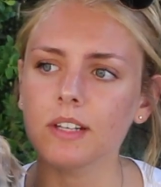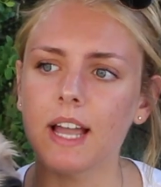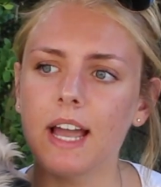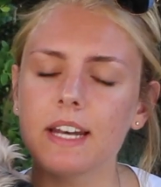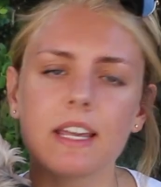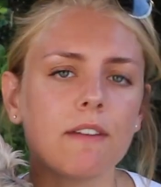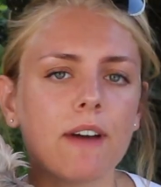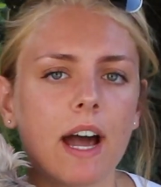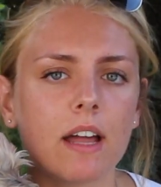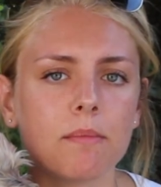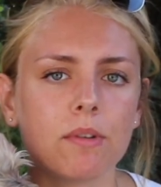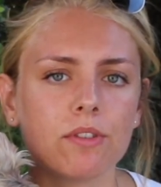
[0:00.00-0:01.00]
and give
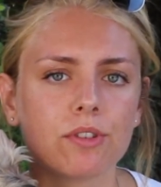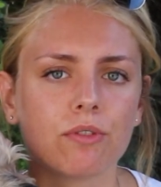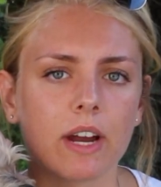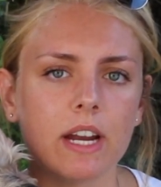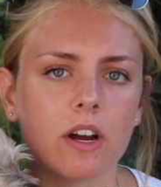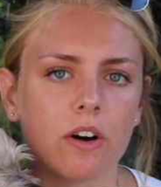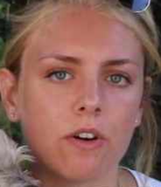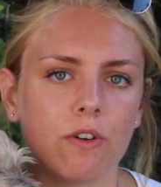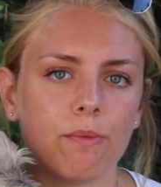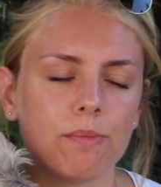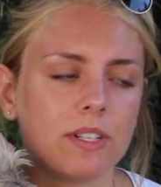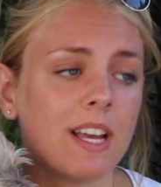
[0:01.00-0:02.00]
animals great
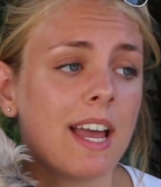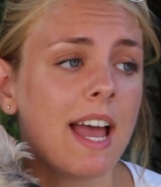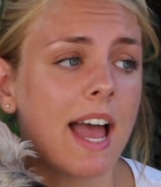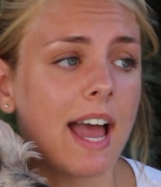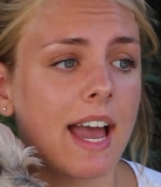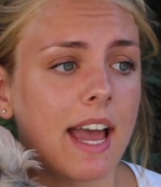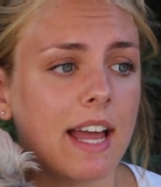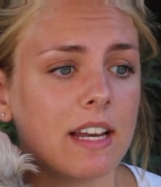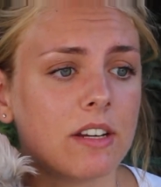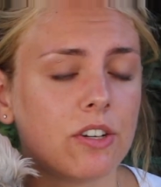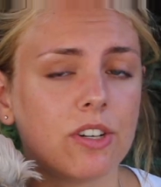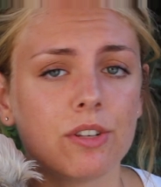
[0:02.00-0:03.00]
homes
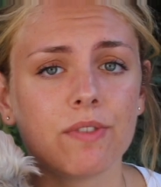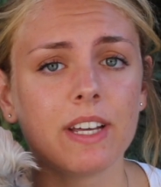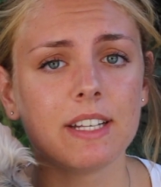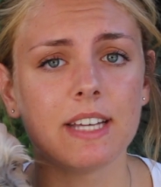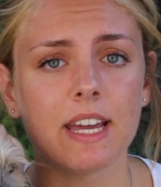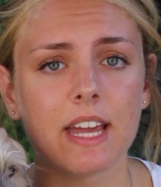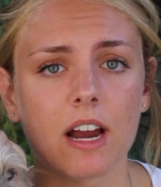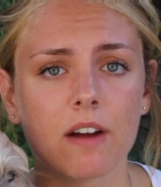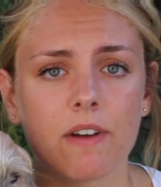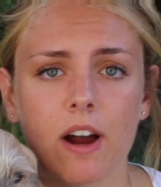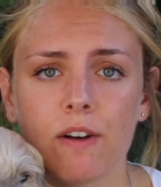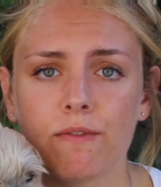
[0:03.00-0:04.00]
and just really take care of our